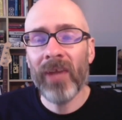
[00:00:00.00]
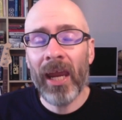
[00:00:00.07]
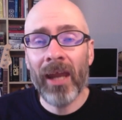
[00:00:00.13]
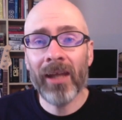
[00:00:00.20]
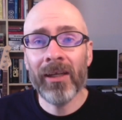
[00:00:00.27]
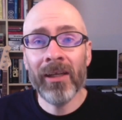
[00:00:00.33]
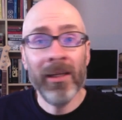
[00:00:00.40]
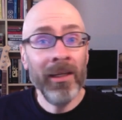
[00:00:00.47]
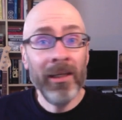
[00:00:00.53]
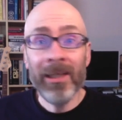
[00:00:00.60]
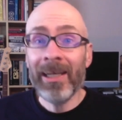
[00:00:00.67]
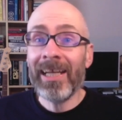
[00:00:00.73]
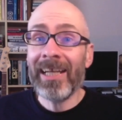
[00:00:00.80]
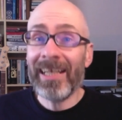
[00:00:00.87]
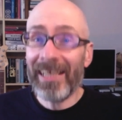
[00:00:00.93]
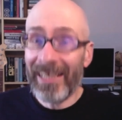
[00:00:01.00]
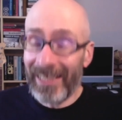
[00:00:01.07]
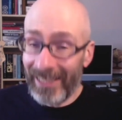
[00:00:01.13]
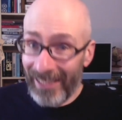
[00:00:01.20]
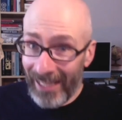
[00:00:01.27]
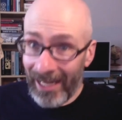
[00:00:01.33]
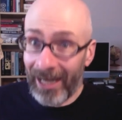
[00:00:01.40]
And
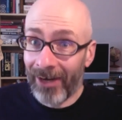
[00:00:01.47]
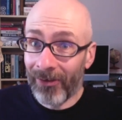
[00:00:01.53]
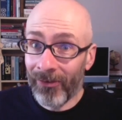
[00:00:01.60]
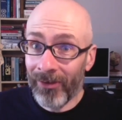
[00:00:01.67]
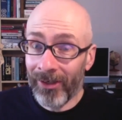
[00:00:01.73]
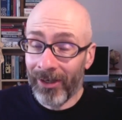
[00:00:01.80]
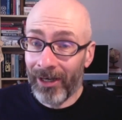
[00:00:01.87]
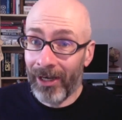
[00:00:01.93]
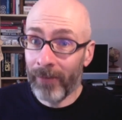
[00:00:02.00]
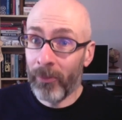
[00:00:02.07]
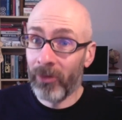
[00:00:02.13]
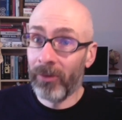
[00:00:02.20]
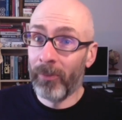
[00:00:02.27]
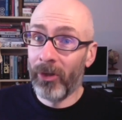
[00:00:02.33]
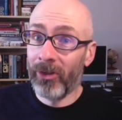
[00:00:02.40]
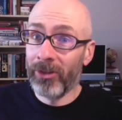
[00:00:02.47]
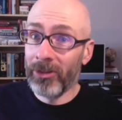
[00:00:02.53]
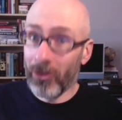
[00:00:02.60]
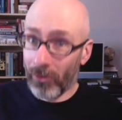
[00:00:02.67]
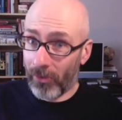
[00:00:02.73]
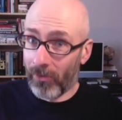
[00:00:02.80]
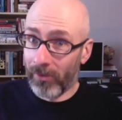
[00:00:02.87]
now I put the ball in
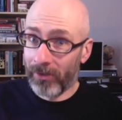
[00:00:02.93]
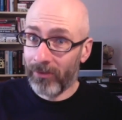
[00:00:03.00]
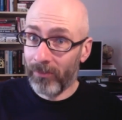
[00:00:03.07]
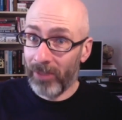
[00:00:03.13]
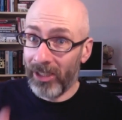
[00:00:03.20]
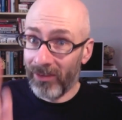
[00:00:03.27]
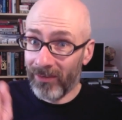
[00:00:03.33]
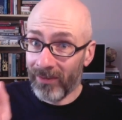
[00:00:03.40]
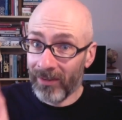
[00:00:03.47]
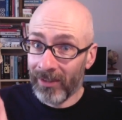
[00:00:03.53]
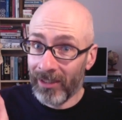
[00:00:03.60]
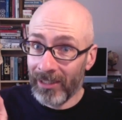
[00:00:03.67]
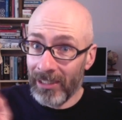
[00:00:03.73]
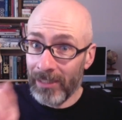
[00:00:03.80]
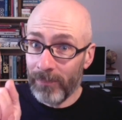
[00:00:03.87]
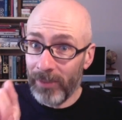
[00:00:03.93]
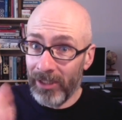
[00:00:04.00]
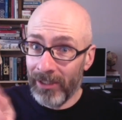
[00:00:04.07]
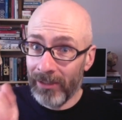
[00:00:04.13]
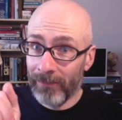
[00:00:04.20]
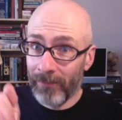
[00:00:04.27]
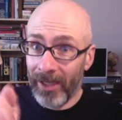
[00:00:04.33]
your court, because keep
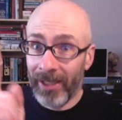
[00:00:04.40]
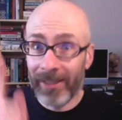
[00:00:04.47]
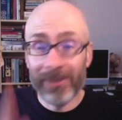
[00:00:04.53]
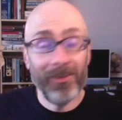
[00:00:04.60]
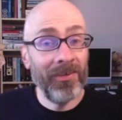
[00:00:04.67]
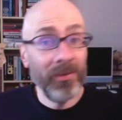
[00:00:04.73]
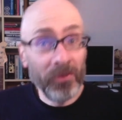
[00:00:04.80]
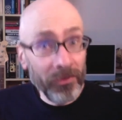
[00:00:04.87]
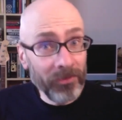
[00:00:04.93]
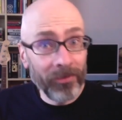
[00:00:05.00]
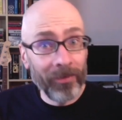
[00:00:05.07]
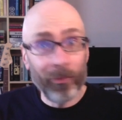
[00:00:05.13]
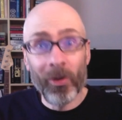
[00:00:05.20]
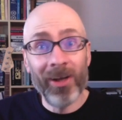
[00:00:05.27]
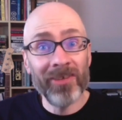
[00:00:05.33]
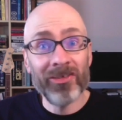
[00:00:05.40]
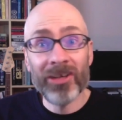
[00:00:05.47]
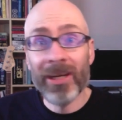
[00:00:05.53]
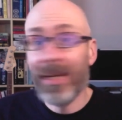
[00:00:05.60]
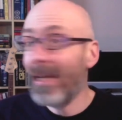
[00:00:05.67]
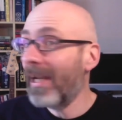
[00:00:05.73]
in mind, Solutions Watch